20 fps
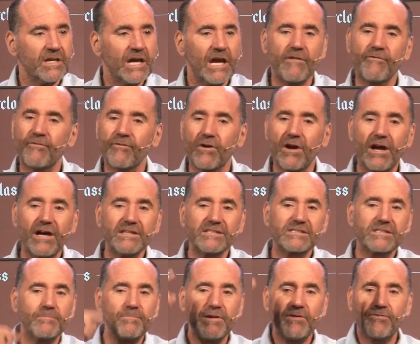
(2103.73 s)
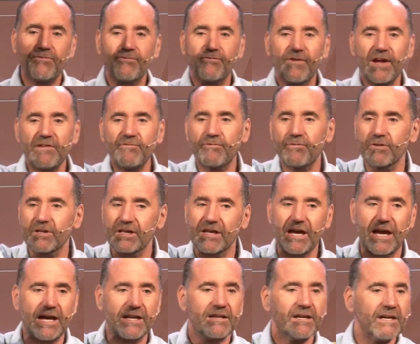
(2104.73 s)
And for us to be faithful to
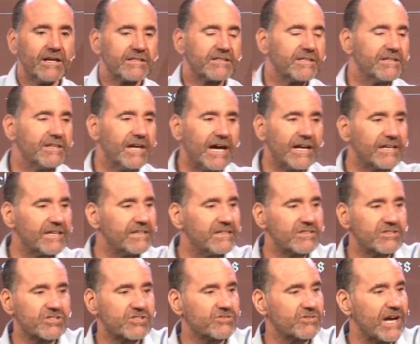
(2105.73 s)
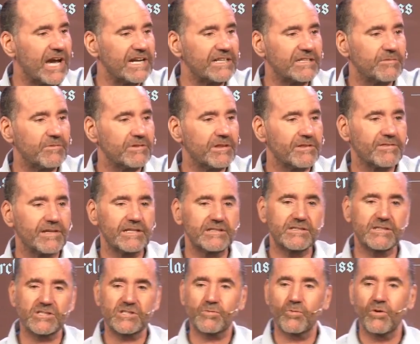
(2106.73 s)
God, to not get distracted with the
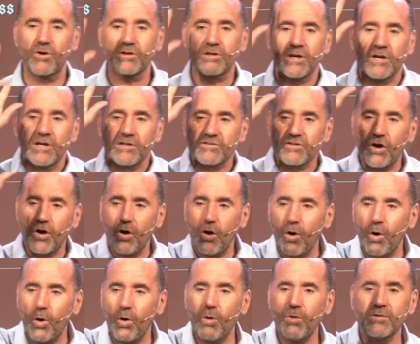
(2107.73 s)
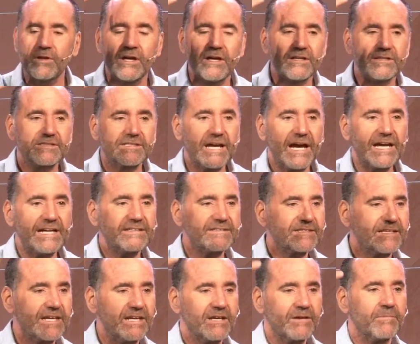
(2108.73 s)
things of this world, to hold tight
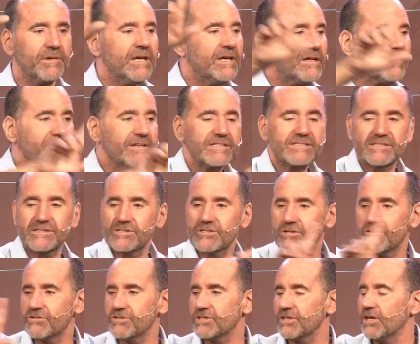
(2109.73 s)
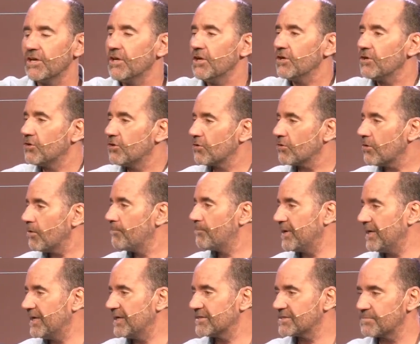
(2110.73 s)
to him. Listen, church, your
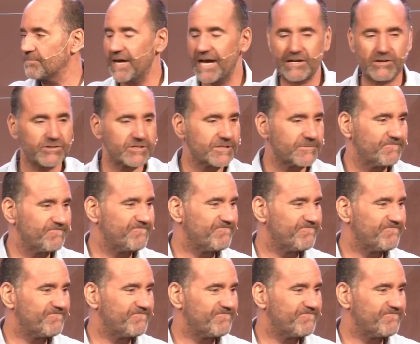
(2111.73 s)
obedience matters.